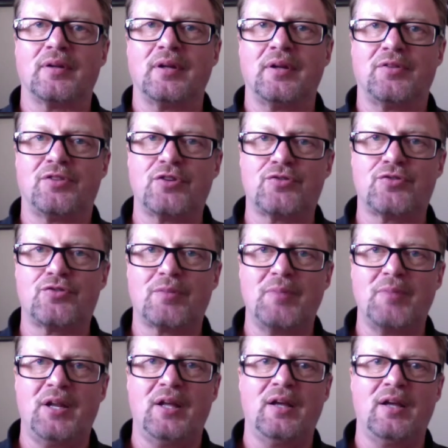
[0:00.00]
district
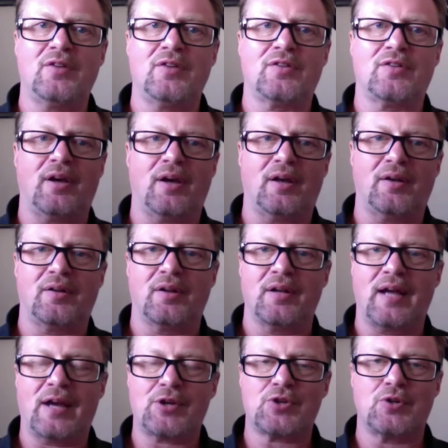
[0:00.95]
meetings and the
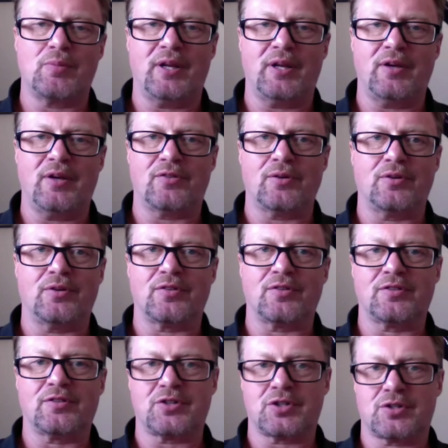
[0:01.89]
national meetings are
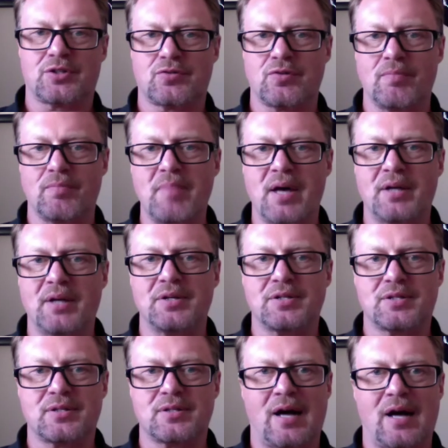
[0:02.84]
just such
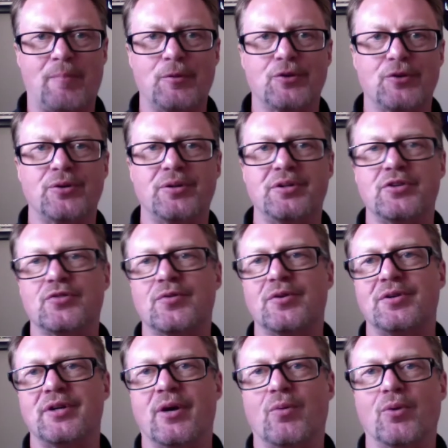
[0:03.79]
tremendous opportunities
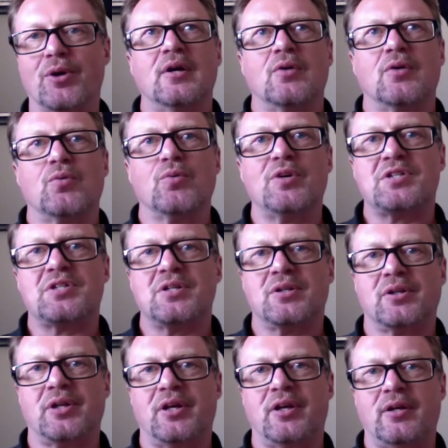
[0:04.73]
for networking.
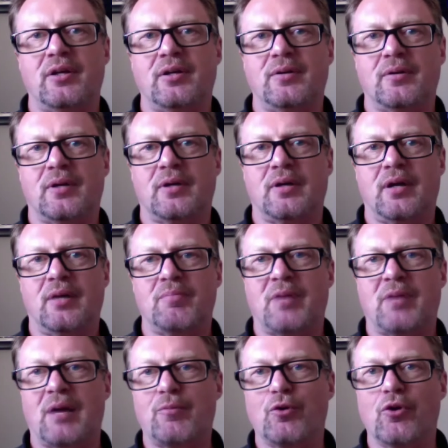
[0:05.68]
Recently, in
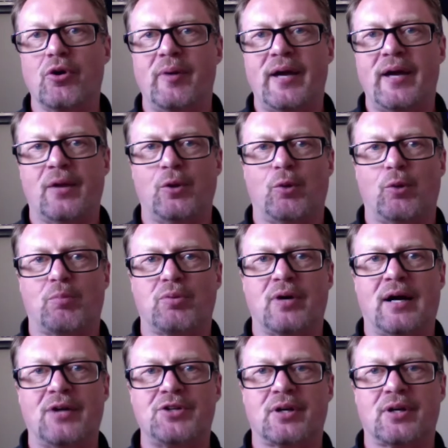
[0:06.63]
my brewery, we had a little
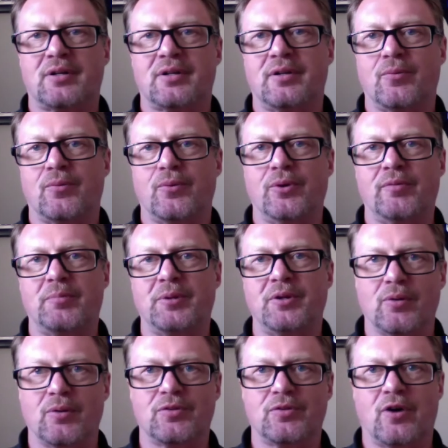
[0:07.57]
project that we've
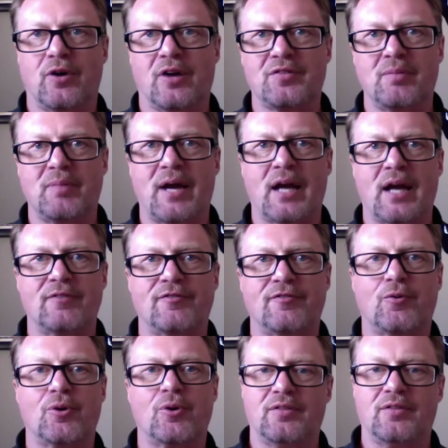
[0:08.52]
been tossing back and
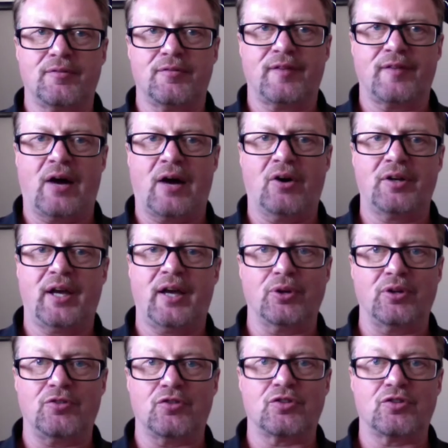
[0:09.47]
forth to
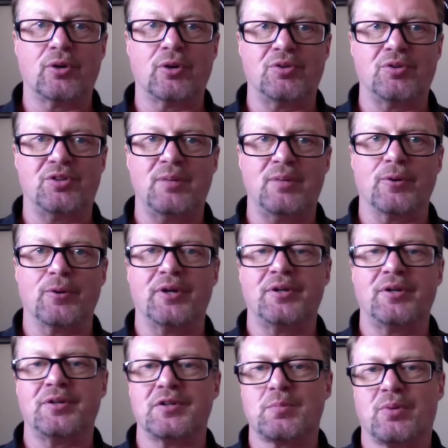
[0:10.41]
validate, just go deeper
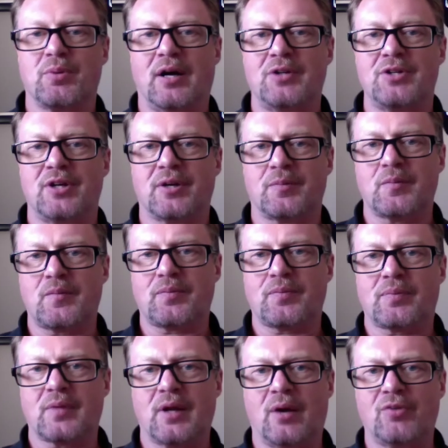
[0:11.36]
into this project.
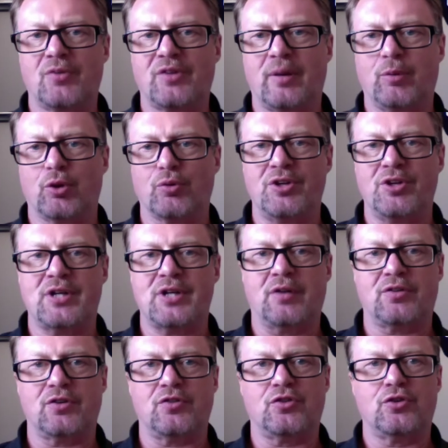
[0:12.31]
I was able to reach
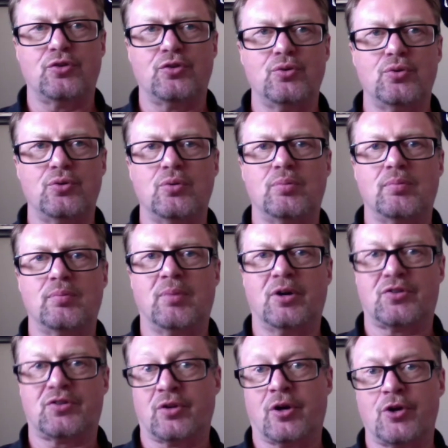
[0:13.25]
out to 2
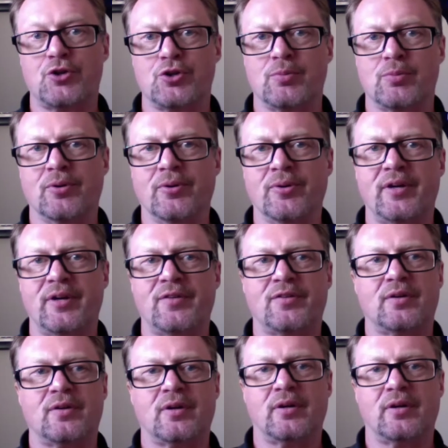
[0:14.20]
much larger breweries,